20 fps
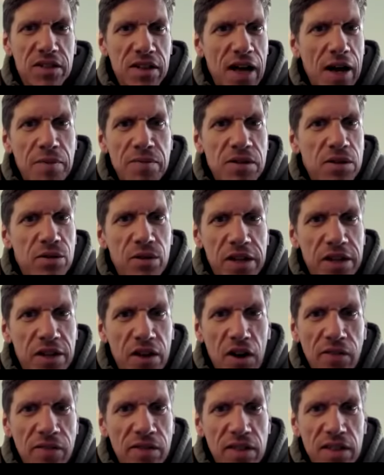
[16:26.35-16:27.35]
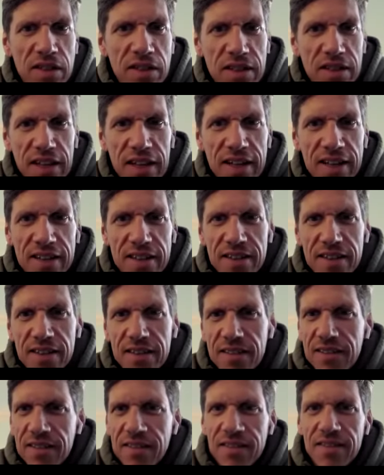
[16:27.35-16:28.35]
absolutely novel that
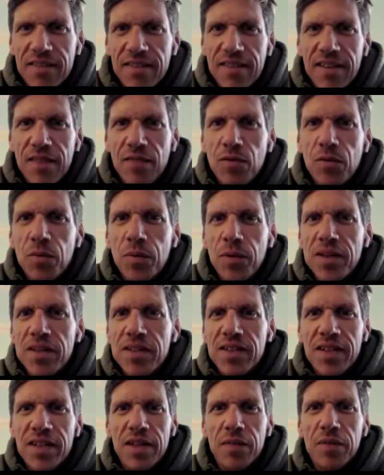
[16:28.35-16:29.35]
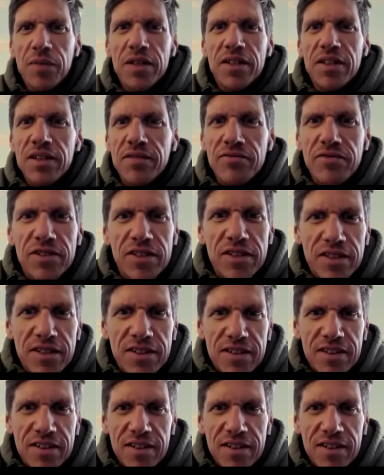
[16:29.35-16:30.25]
would basically be a different